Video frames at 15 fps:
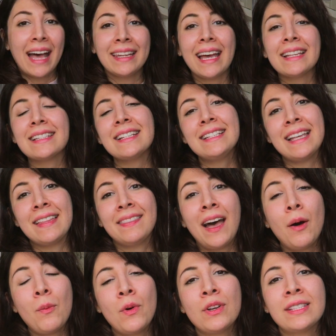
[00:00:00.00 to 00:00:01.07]
And as I said,
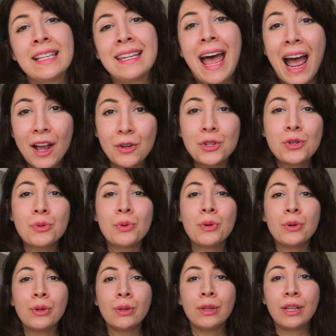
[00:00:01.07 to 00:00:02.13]
that was an
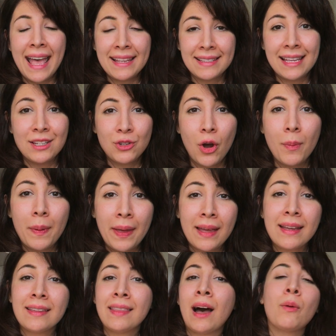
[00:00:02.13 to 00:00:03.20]
actual essay
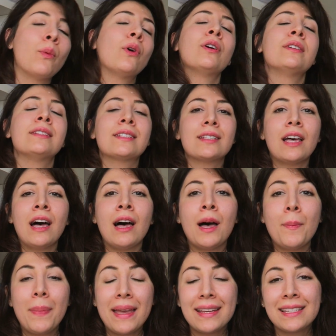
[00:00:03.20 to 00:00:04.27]
topic that was
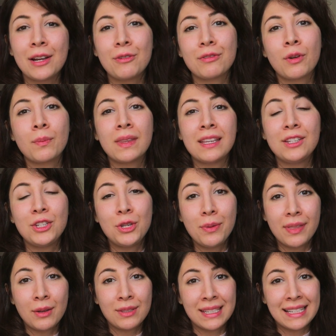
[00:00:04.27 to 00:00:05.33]
picked out from the
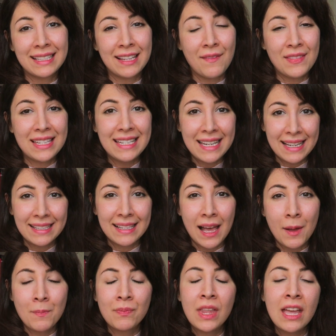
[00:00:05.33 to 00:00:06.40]
2017
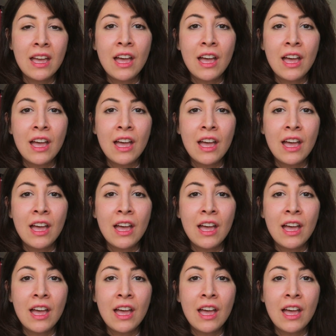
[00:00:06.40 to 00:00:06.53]
exam.